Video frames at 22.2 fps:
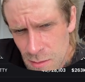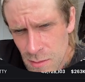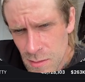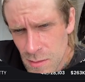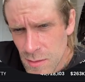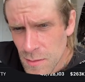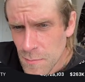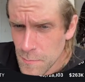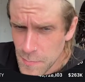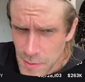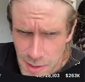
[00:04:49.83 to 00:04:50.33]

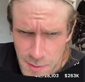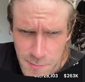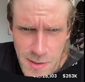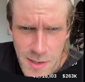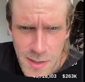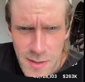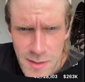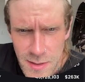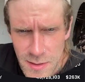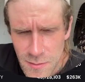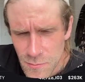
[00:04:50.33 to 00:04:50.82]
And then buy
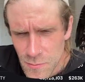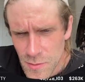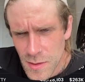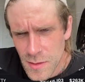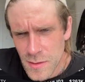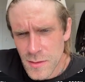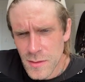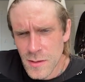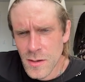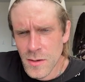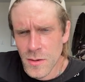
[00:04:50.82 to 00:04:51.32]
back in with
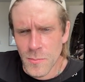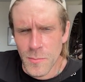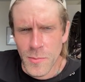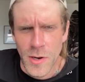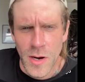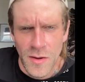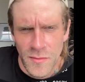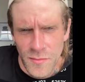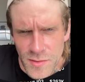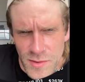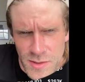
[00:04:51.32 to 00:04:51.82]
your
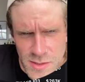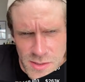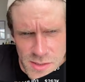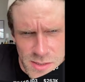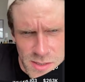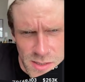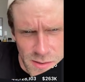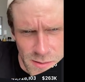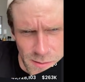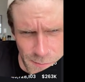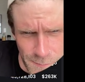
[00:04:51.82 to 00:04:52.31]
profits.
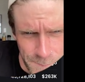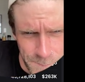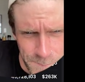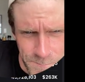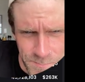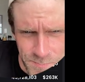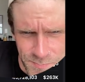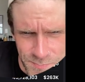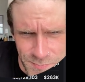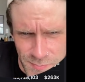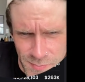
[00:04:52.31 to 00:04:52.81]

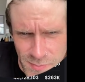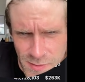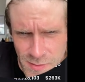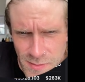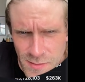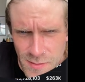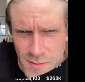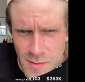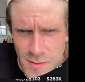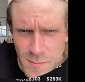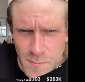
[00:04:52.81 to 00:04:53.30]

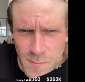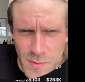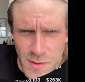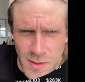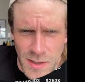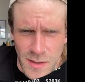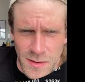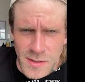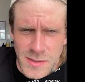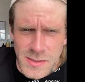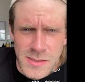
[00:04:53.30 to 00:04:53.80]
But
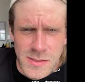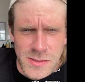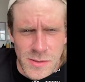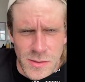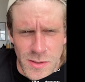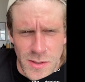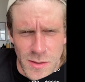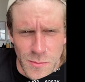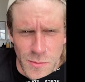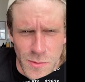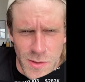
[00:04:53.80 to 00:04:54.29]
yeah, this is
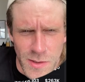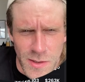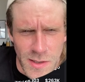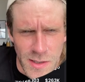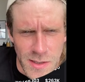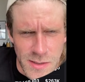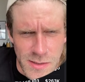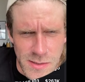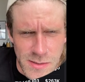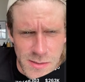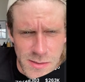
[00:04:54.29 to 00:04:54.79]
looking really
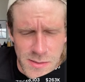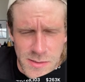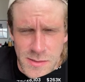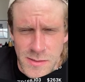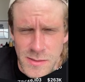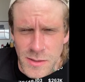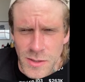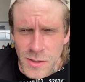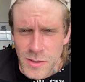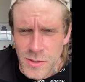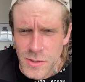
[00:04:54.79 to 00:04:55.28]
nice. This
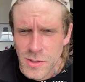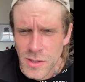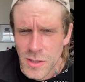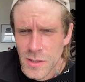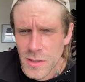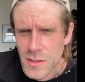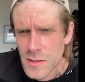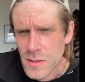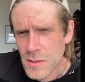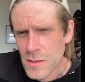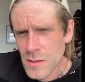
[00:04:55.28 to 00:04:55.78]
is a good
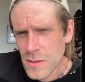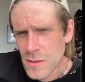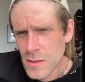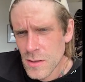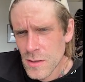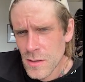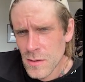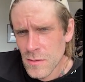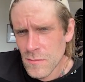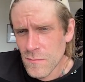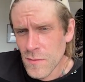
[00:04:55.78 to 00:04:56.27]
chart.
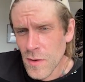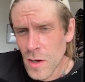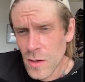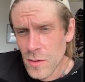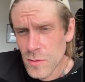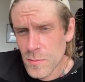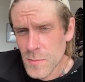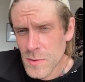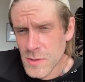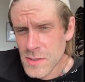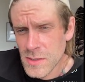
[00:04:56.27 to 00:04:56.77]

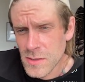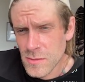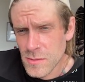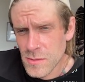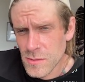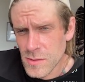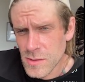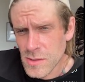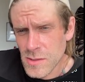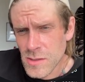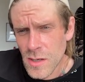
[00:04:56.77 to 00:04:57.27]
Volume is
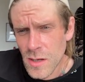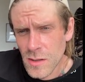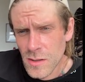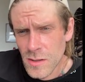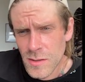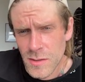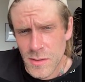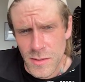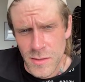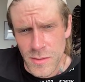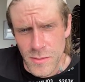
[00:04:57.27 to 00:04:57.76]

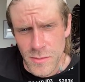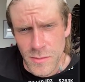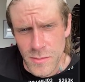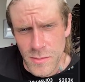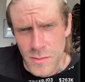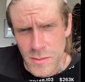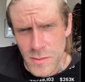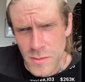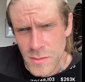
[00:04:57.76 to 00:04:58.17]
solid too.